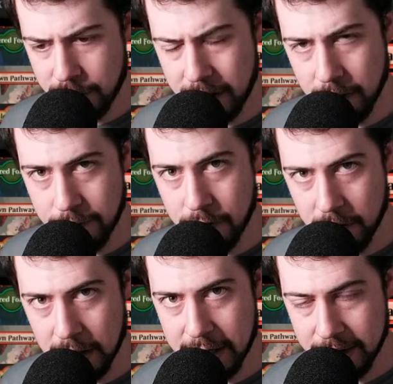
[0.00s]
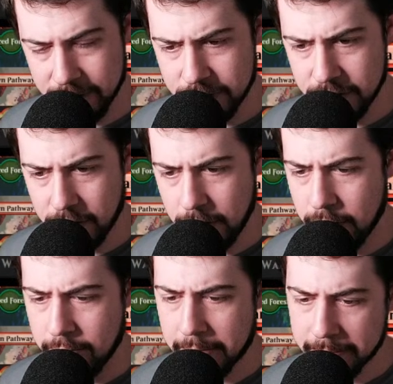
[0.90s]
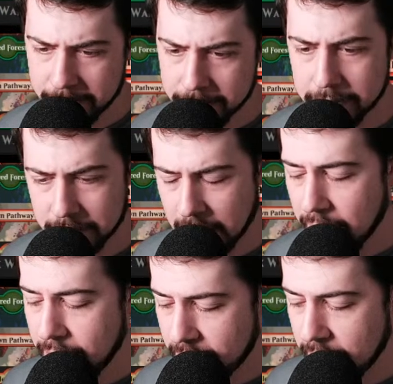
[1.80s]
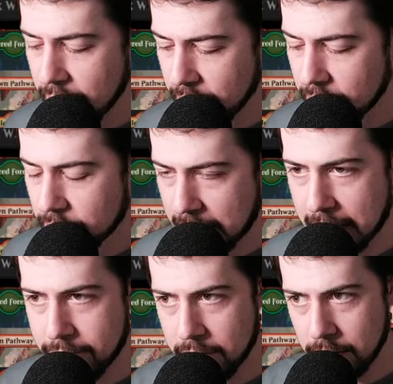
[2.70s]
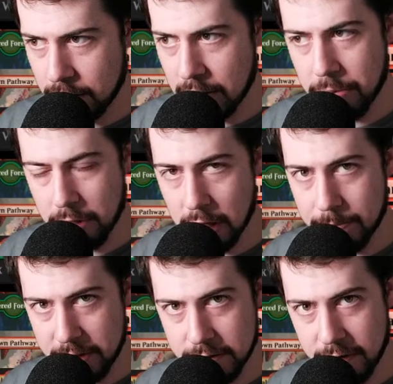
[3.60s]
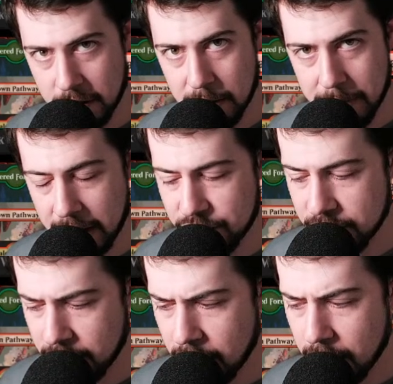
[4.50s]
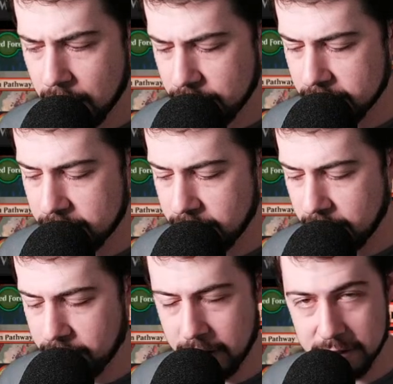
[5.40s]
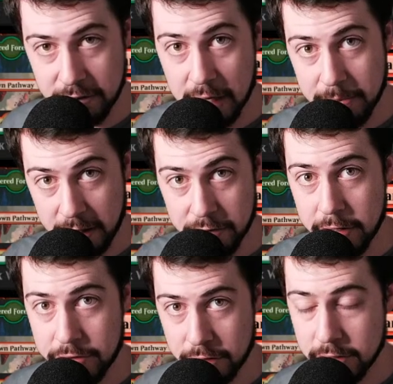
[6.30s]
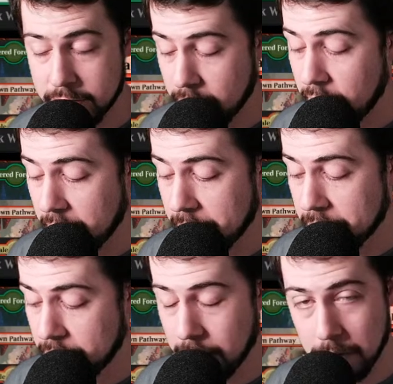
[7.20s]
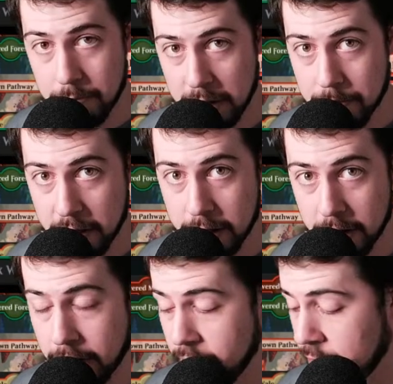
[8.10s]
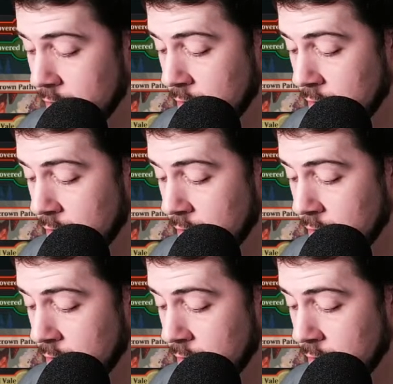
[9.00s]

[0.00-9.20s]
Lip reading: 3 or 4 lands, so I think having a couple copies of incubation just to increase grabbing creatures would be pretty good.